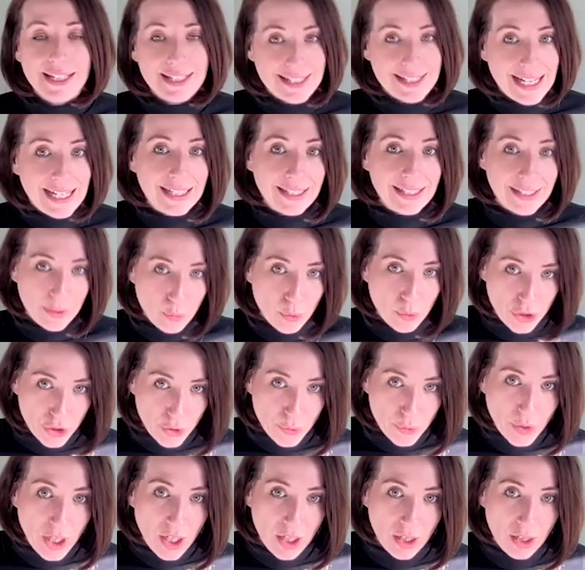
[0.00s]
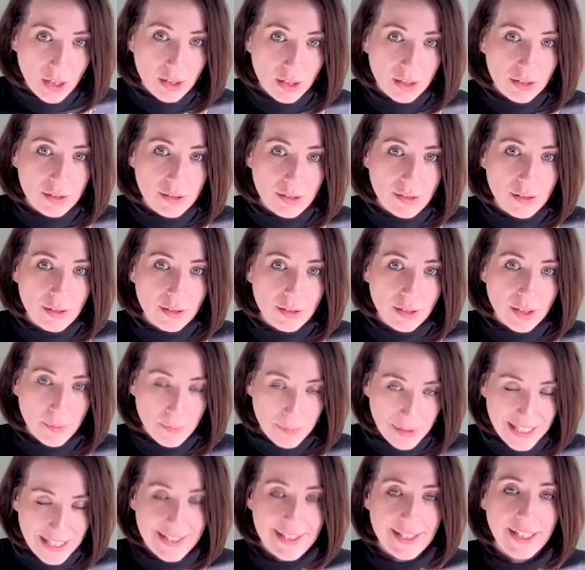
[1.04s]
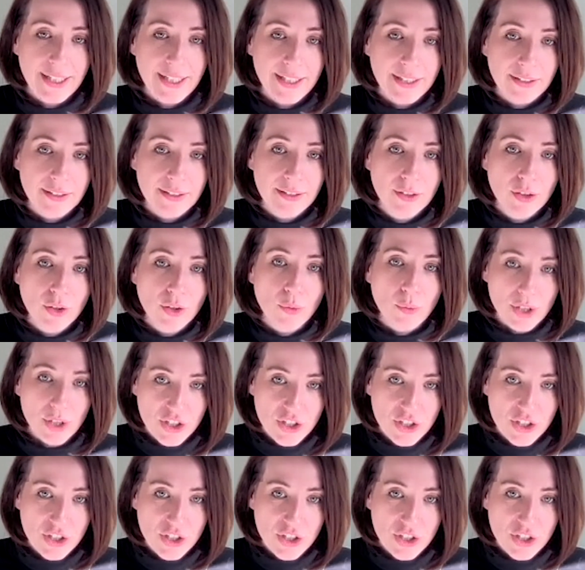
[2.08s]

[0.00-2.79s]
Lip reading: exactly what you are complicit in,